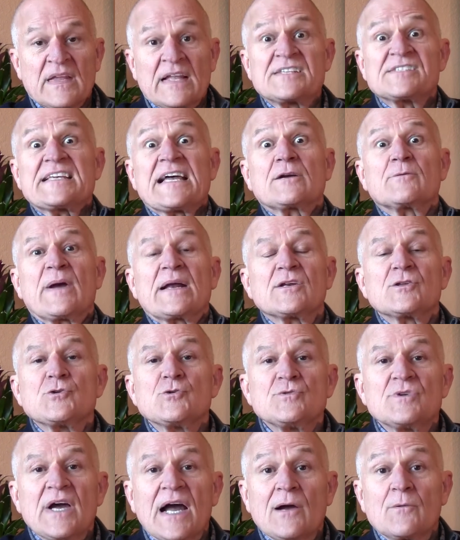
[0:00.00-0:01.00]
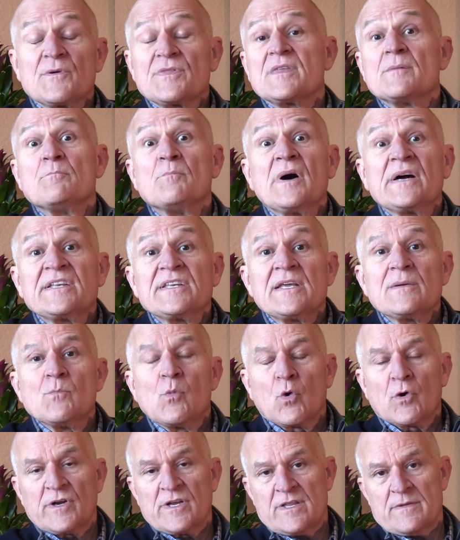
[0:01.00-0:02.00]
It's that gratitude guy with the Monday
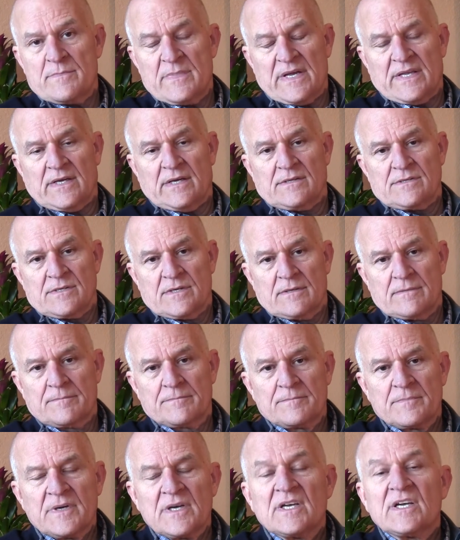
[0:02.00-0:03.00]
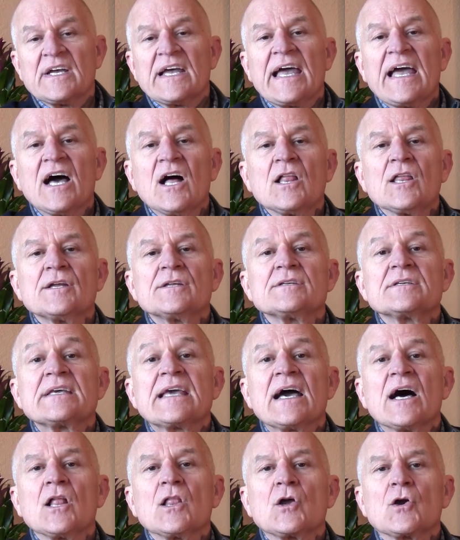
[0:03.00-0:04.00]
Morning Minute, Helen
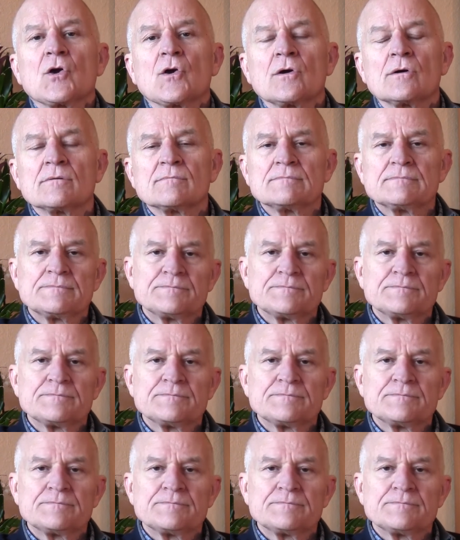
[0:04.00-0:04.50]
Keller.